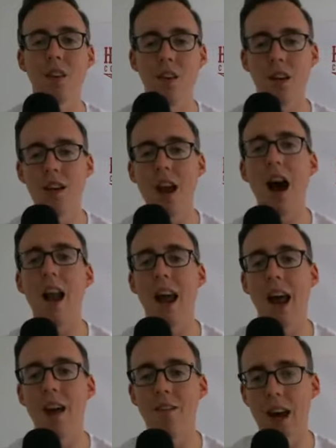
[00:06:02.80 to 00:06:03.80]
you did not
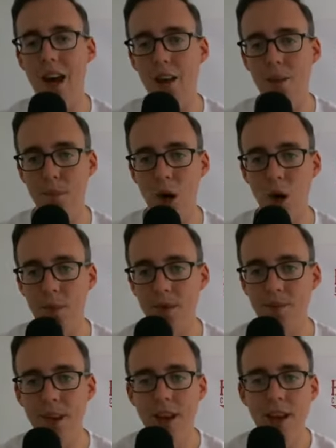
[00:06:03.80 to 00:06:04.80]
have Alan Bowman.
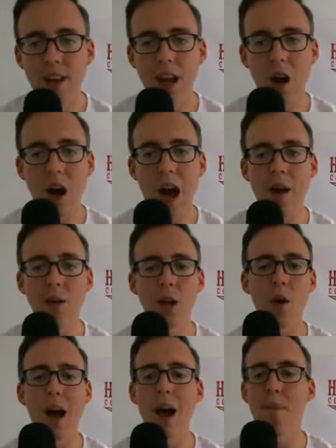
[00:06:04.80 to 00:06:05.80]
Now, I don't
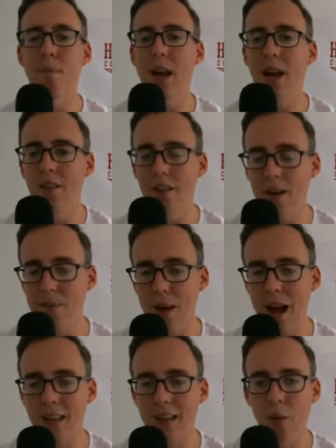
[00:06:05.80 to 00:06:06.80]
know how big of an
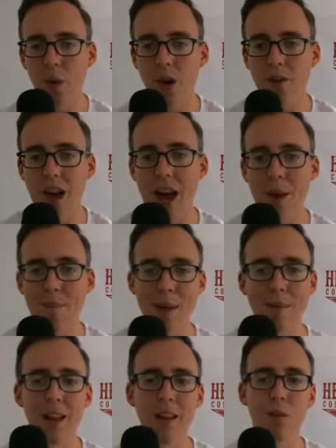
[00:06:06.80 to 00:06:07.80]
impact that would have had,
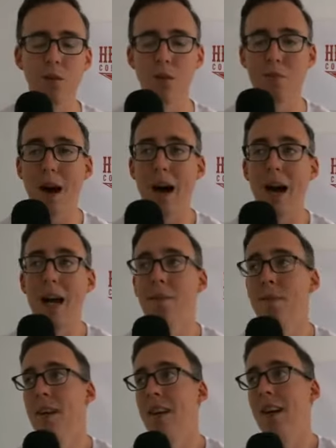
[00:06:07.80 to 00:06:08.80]
maybe to lose by,
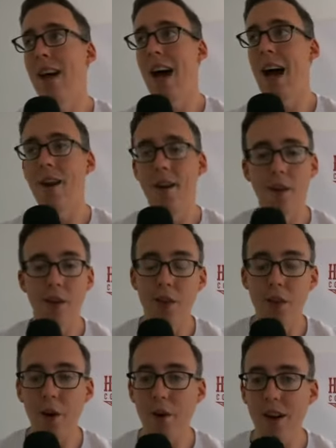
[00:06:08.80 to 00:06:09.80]

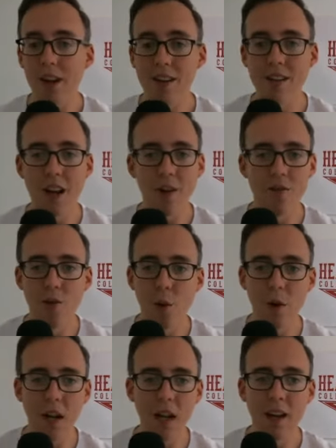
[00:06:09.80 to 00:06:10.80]
30 instead of
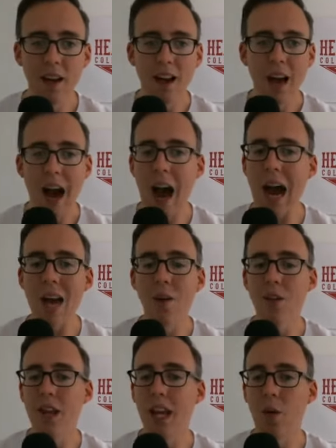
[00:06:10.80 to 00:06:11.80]
40. I
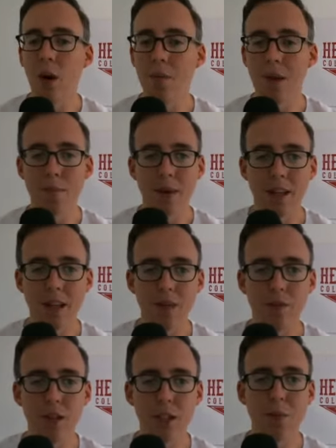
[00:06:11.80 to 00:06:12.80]
don't think it would have made a big
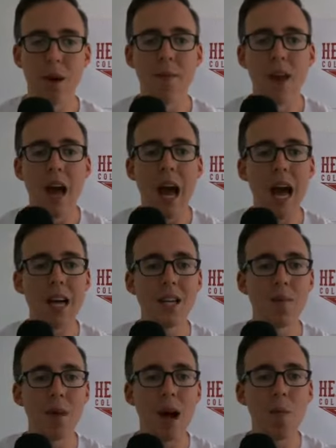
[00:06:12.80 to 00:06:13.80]
difference. But as
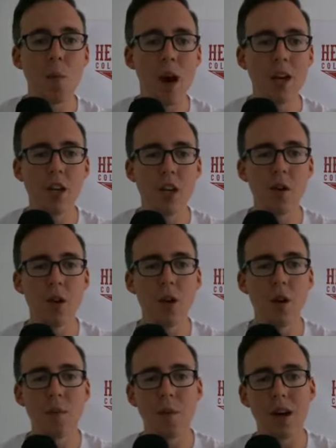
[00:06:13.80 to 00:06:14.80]
I'm watching
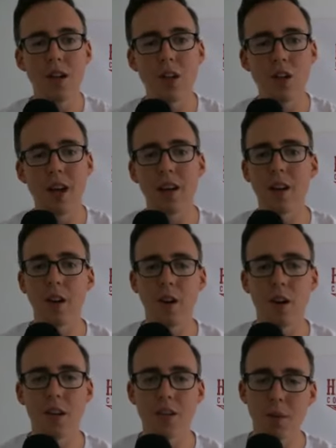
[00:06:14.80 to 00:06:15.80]
OU and watching Jalen
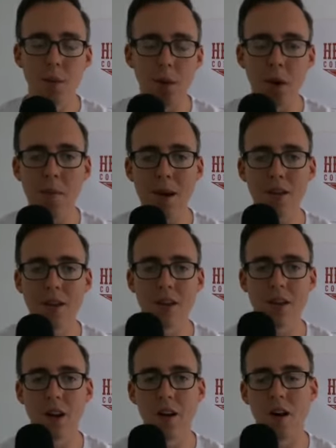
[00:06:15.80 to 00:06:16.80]
Hurts, and we wrote about
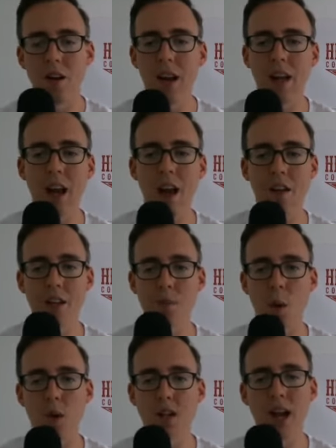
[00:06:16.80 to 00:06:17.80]
this on
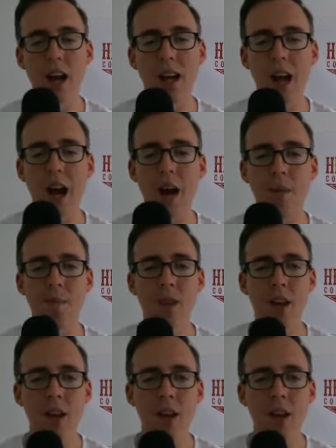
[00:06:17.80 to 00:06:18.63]
HeartlandCollegeSports.com,